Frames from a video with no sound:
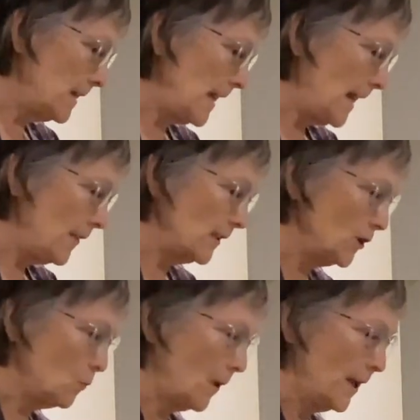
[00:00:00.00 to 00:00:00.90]
now, this
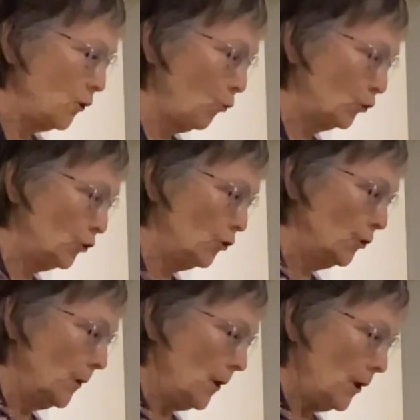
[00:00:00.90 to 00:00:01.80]
is where you
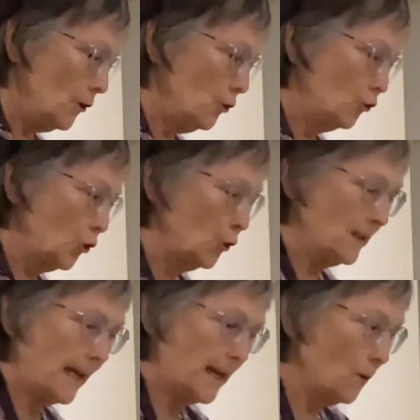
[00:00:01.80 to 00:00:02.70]
choose
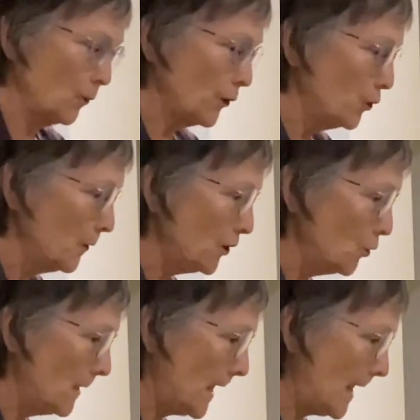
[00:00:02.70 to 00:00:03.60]
how you want to do it.
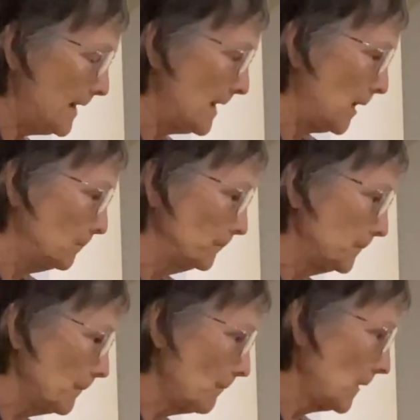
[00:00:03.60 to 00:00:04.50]
You can
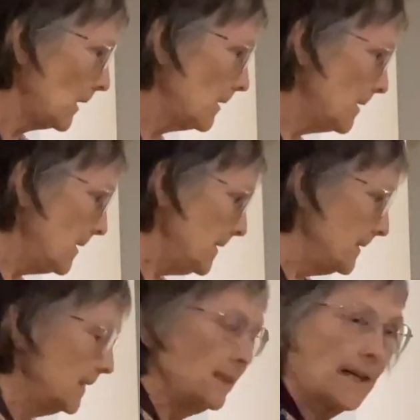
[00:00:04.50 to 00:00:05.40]

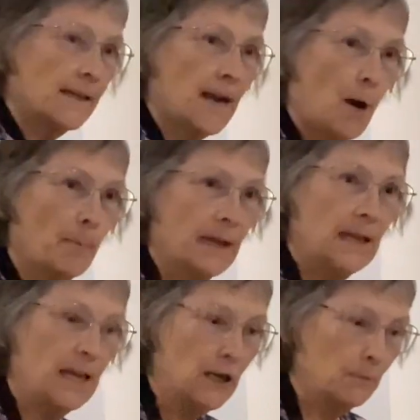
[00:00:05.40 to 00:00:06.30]
set it up
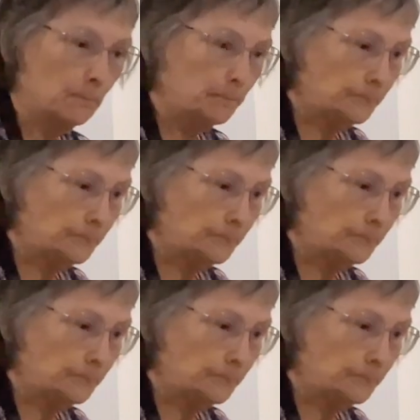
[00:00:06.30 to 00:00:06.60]
in